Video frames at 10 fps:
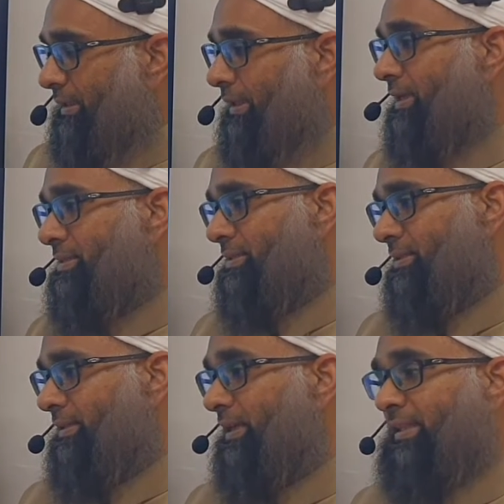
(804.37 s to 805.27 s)
Yes?
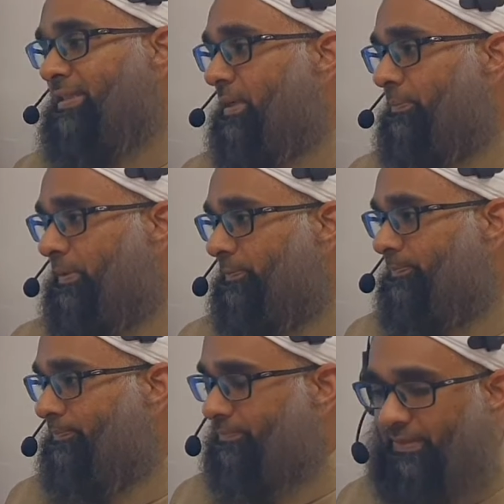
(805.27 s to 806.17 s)
Another example.
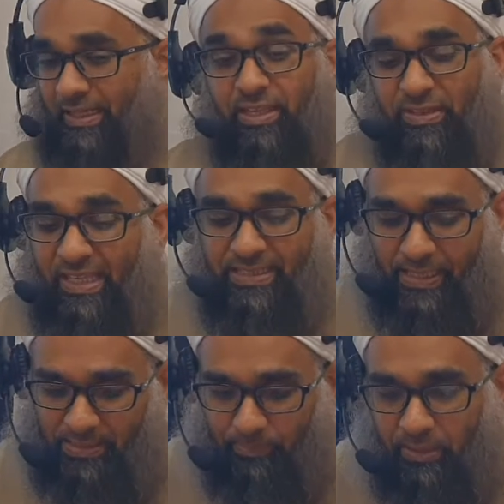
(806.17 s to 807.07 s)
Give an easy
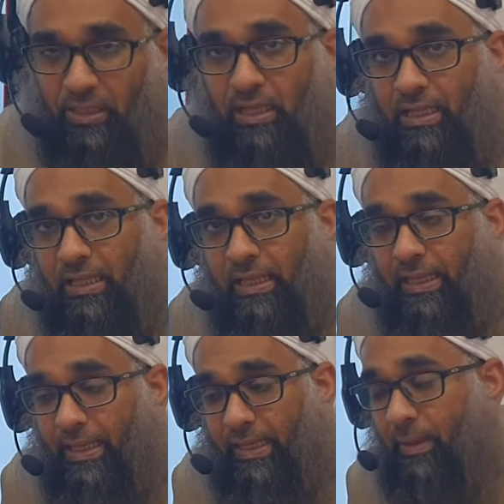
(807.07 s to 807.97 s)
example.
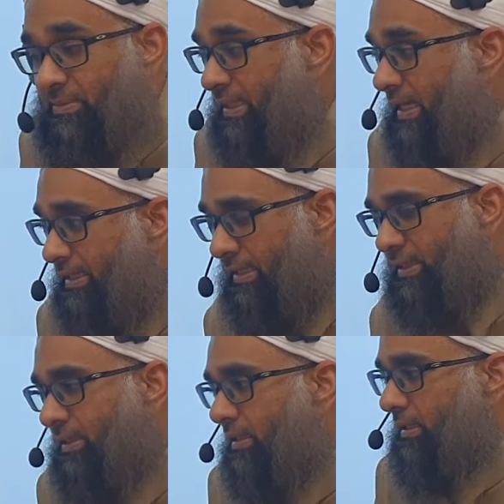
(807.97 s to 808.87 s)
It comes in a
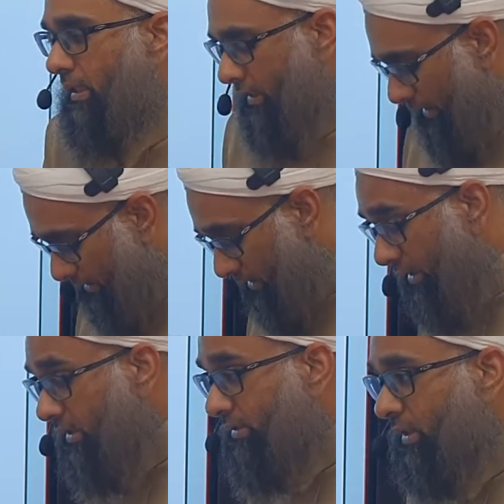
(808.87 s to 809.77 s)
hadith.
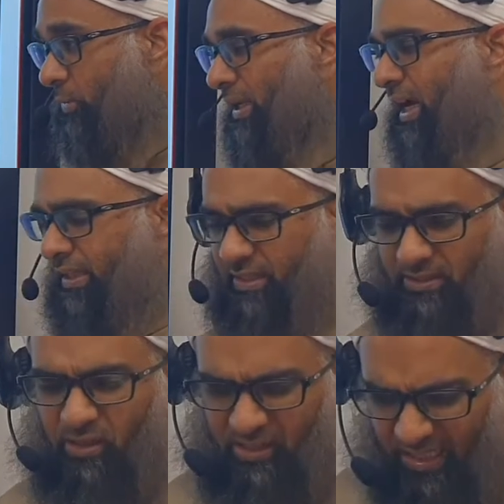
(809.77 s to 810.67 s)
Al-Qatilu la
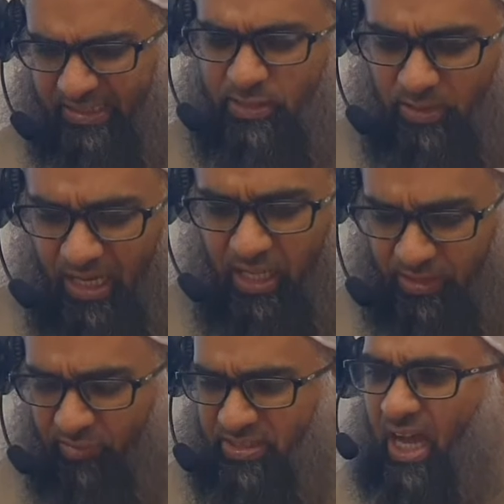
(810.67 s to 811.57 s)
yarith. These are the
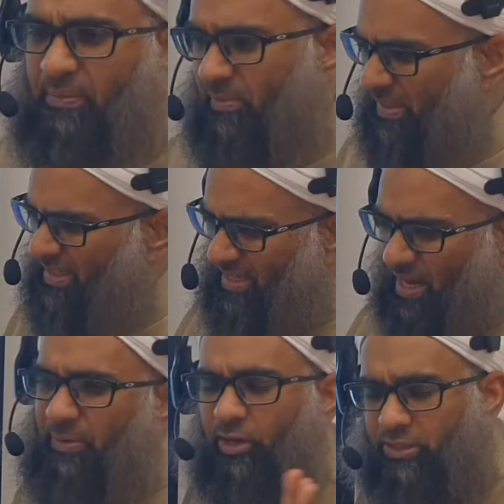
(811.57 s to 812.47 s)
athar of Sahaba. Meaning
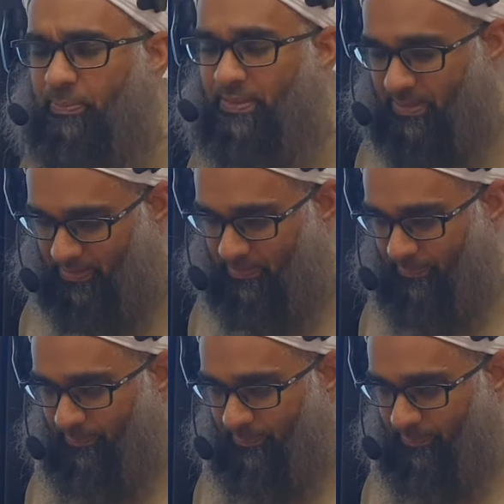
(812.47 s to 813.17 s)
everybody agrees upon this.